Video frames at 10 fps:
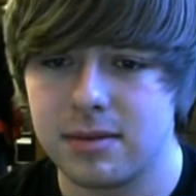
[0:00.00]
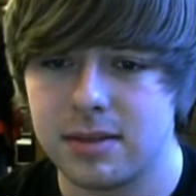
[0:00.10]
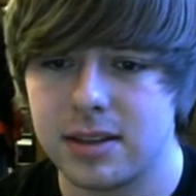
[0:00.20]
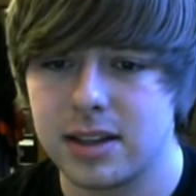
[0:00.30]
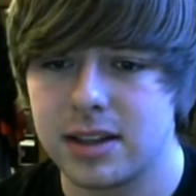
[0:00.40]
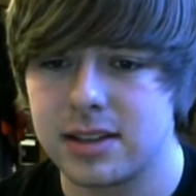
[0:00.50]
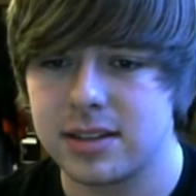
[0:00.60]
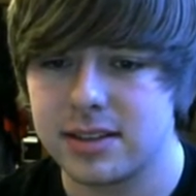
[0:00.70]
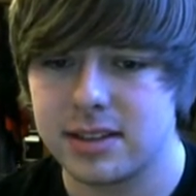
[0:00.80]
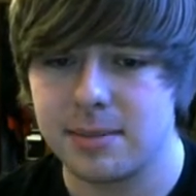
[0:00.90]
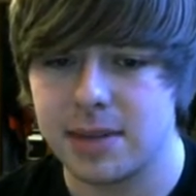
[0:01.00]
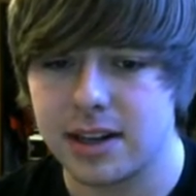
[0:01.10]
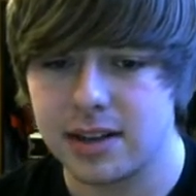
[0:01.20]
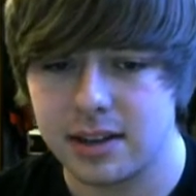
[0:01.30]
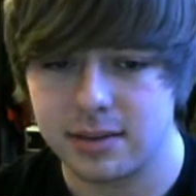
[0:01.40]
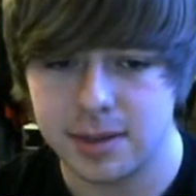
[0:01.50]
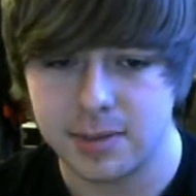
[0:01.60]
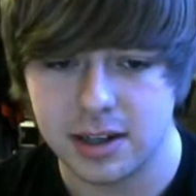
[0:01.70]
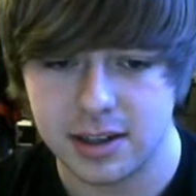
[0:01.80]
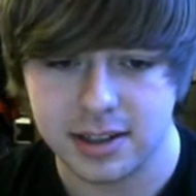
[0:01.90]
Not bad. Could be
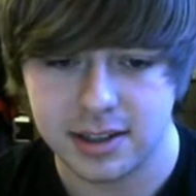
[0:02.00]
better.